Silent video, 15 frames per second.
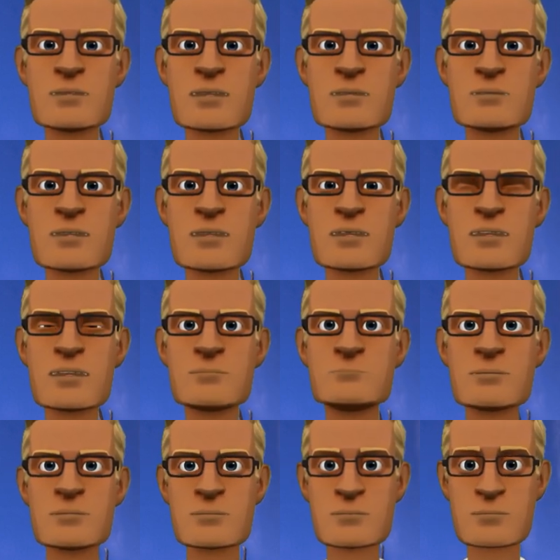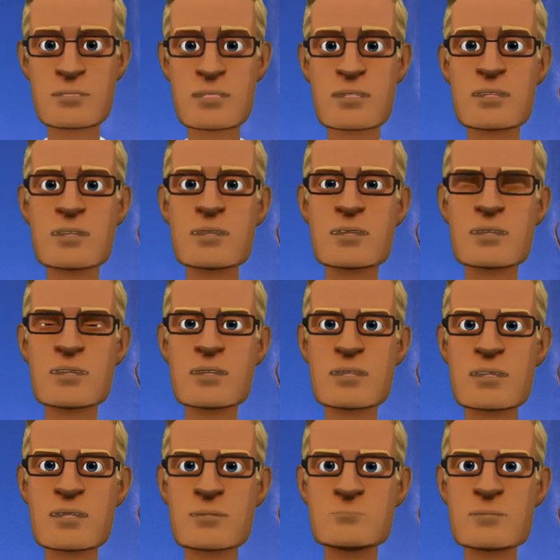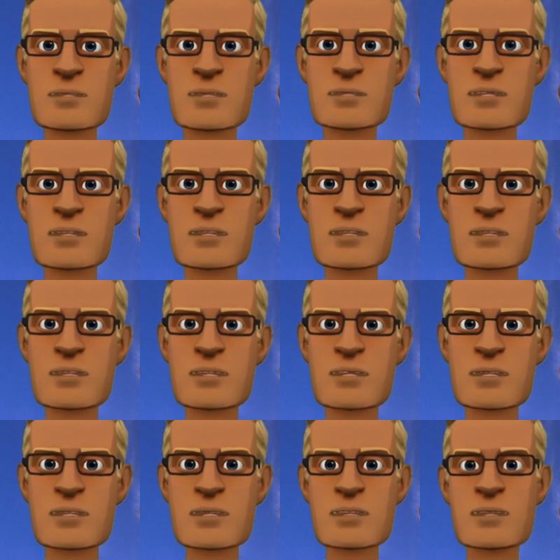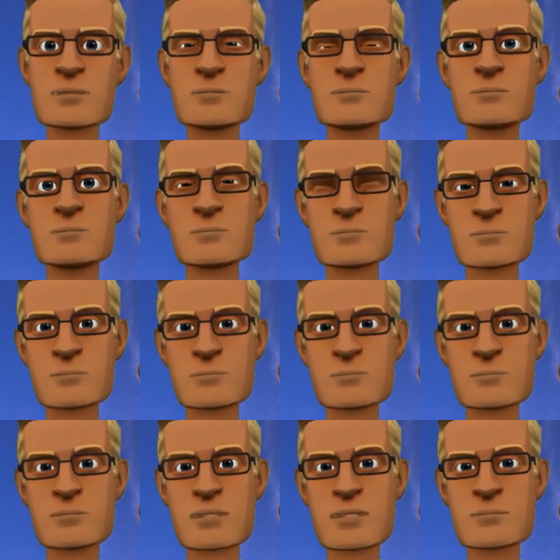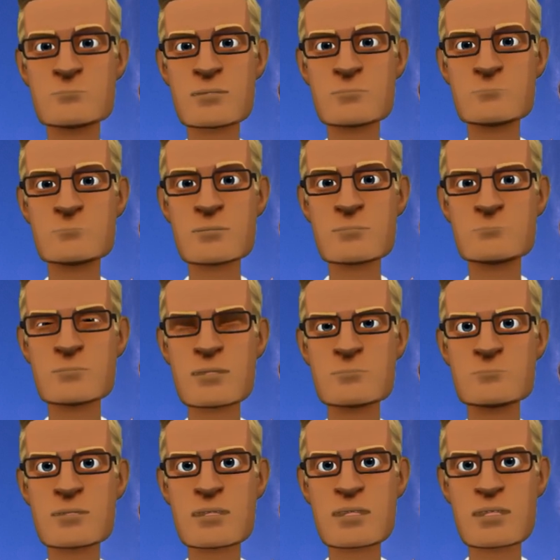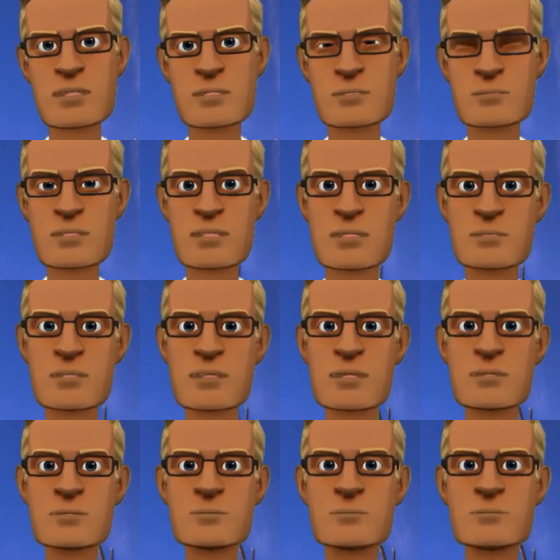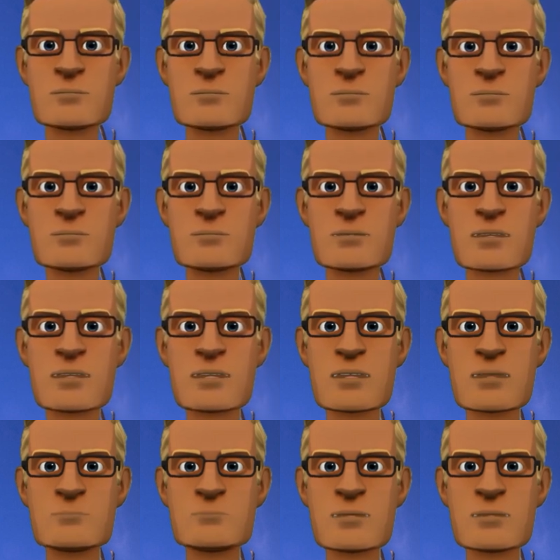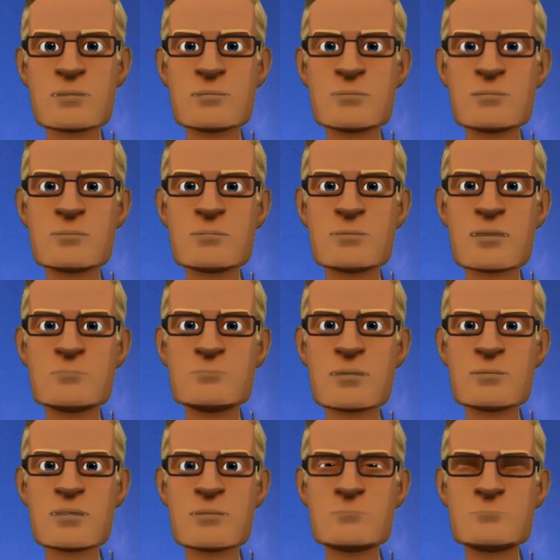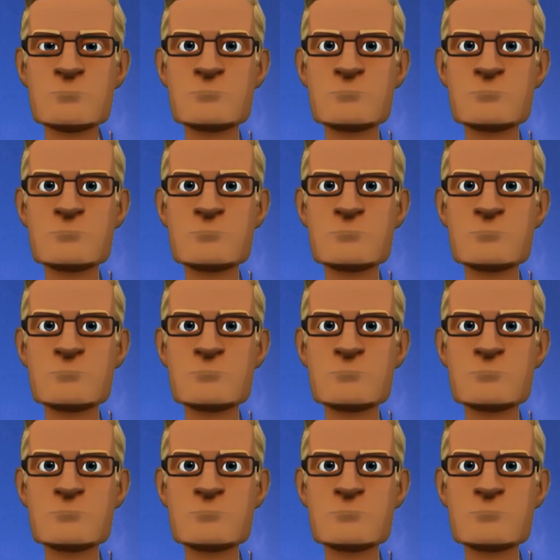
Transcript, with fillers: And interestingly, when we make that promise to Jehovah, in return, he makes another promise towards us to help us keep